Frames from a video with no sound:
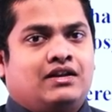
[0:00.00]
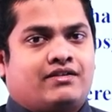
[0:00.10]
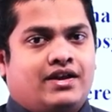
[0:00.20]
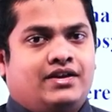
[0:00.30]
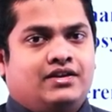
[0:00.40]

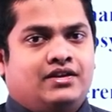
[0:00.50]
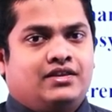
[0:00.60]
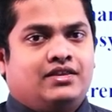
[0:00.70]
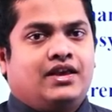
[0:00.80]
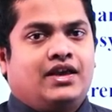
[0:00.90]
right,
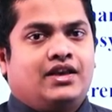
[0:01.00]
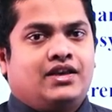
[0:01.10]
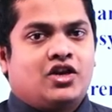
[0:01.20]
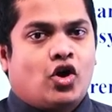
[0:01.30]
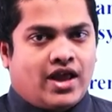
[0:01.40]
they
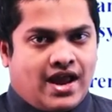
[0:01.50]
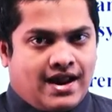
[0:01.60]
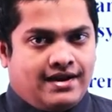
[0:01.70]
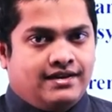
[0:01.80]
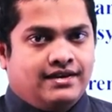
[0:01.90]
did not
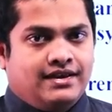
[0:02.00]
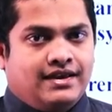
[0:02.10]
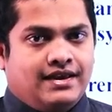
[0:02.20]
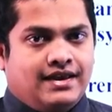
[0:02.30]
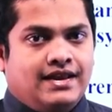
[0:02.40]
had
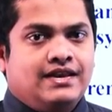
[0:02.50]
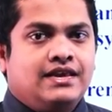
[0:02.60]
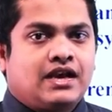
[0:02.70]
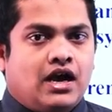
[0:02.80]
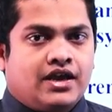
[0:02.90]

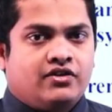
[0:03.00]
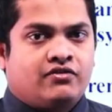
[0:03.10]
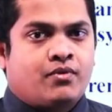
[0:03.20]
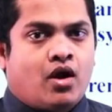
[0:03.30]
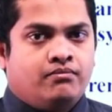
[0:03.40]
any kind
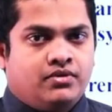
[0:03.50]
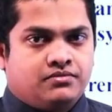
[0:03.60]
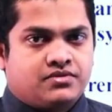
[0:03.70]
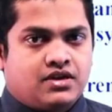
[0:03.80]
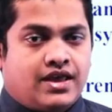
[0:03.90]
of
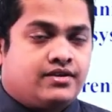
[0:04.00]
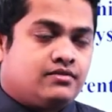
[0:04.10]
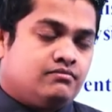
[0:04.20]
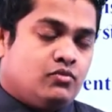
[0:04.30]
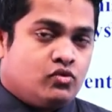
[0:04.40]
problems. Like
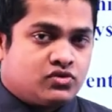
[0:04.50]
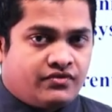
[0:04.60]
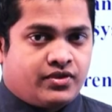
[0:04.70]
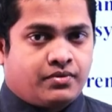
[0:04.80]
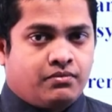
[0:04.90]
most
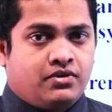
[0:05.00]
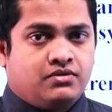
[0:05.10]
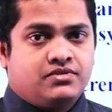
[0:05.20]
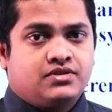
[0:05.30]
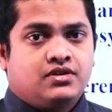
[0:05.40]
of the
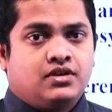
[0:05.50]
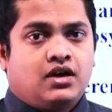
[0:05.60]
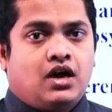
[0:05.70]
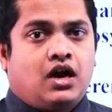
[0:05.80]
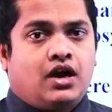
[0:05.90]
problems
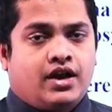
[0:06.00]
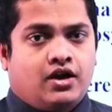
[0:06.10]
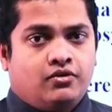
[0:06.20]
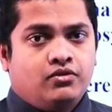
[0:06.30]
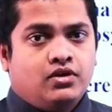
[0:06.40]
are
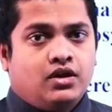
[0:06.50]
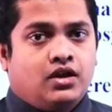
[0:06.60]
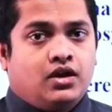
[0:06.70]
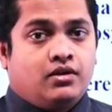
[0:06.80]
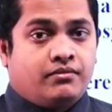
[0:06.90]
now,
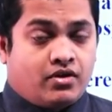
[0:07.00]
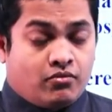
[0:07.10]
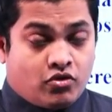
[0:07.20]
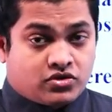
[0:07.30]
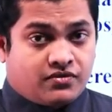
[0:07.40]

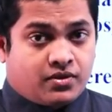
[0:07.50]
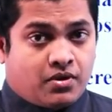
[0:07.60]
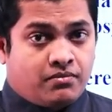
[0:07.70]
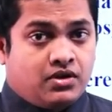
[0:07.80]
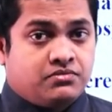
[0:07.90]
most of the
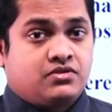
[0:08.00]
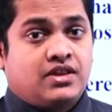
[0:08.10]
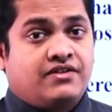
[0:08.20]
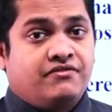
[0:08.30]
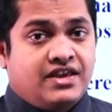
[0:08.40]
problems
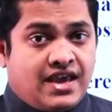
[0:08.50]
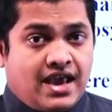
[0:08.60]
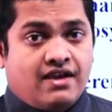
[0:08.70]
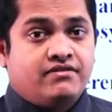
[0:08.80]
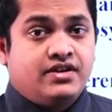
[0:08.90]
that we
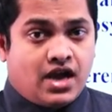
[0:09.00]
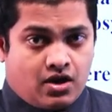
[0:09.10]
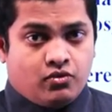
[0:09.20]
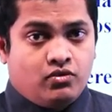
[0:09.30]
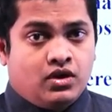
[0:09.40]
have
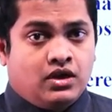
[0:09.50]
now